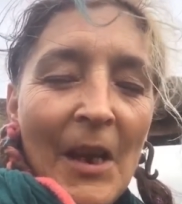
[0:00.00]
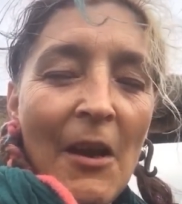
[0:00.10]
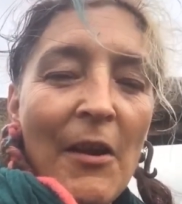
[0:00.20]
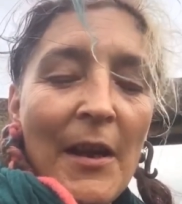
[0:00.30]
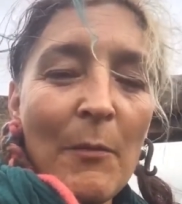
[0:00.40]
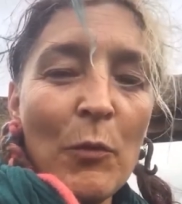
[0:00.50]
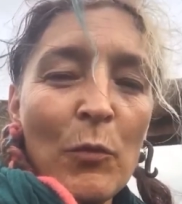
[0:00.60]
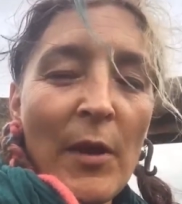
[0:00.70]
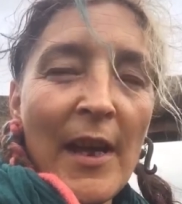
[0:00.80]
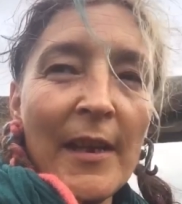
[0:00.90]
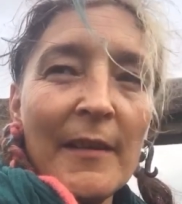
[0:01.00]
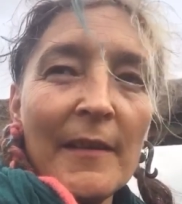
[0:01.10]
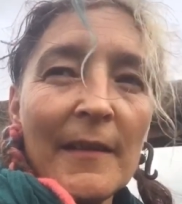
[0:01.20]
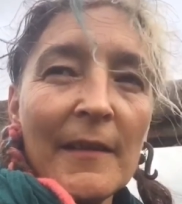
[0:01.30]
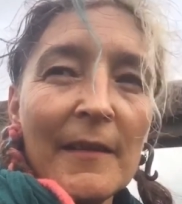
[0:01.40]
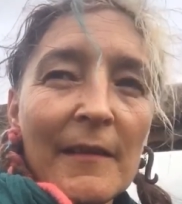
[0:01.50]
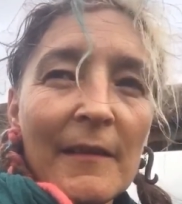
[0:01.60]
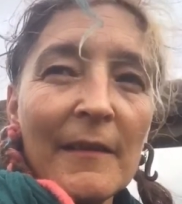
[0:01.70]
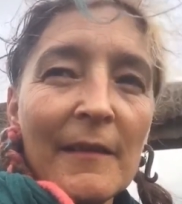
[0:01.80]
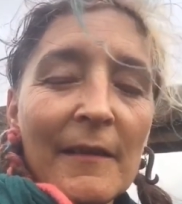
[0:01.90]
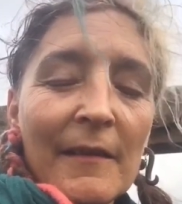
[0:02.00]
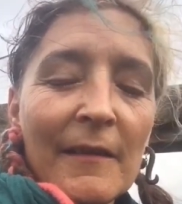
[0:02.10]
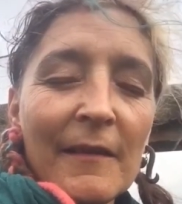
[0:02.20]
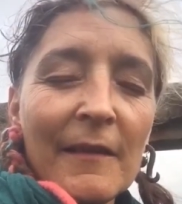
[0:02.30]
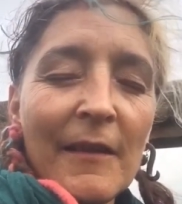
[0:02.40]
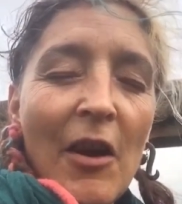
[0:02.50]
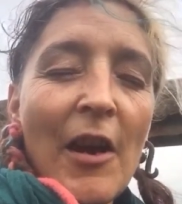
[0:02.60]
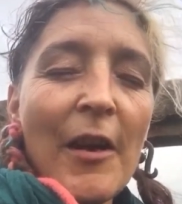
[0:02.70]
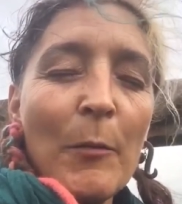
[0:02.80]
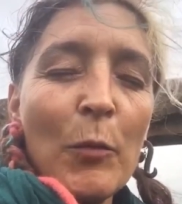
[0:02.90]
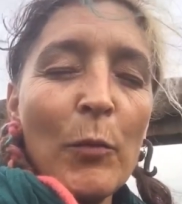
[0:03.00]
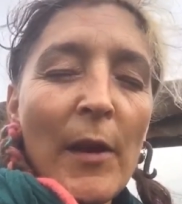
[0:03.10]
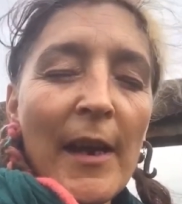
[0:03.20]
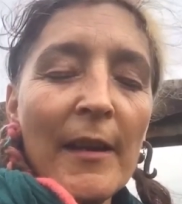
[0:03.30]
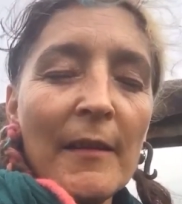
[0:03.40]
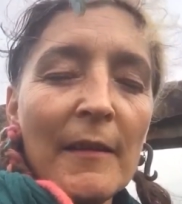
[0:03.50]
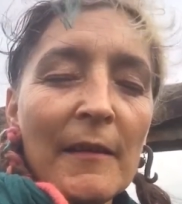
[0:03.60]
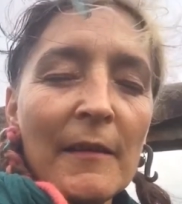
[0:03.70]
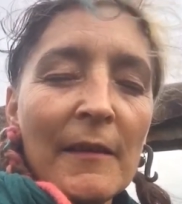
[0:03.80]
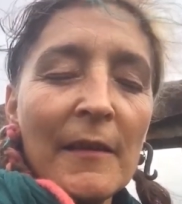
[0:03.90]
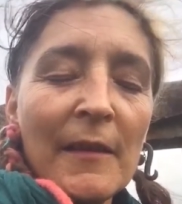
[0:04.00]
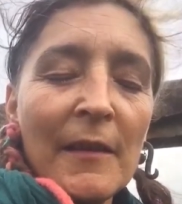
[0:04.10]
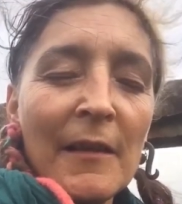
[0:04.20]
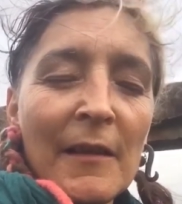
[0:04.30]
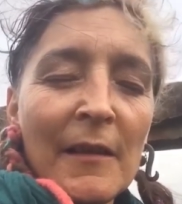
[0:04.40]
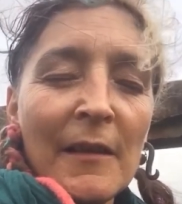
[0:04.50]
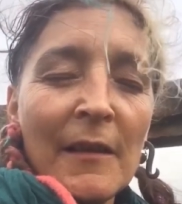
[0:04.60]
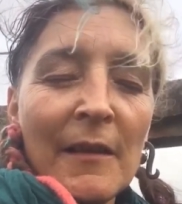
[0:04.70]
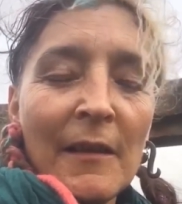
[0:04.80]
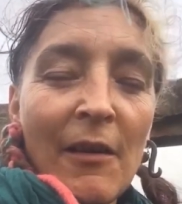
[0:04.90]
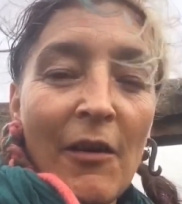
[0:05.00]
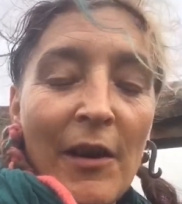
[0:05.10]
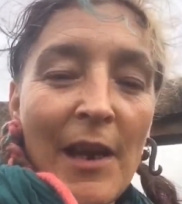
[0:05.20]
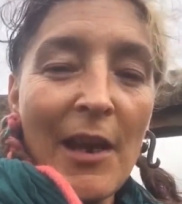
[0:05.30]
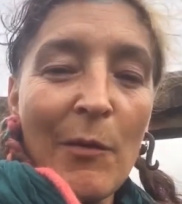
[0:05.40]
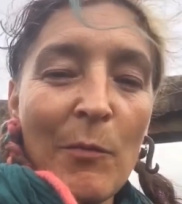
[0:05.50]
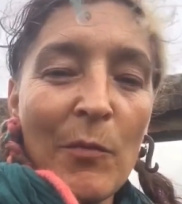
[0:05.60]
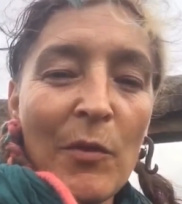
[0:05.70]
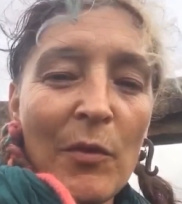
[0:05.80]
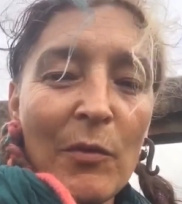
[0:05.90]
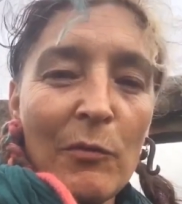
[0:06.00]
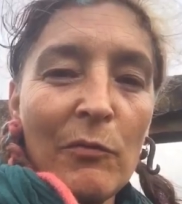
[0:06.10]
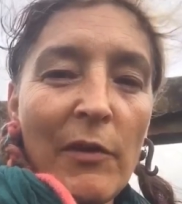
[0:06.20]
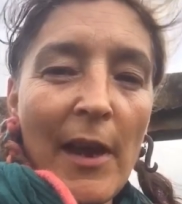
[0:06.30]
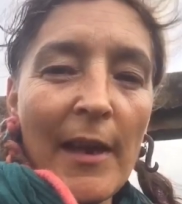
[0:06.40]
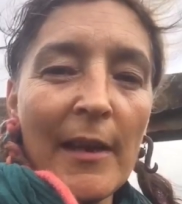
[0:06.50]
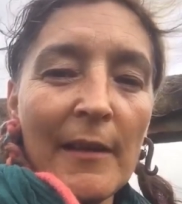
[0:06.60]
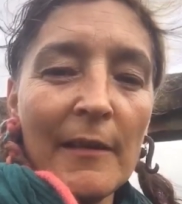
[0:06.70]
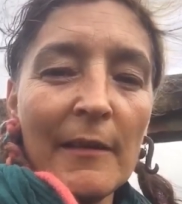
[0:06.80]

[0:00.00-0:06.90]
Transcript: I am all that is. I am all that is. I am all that is.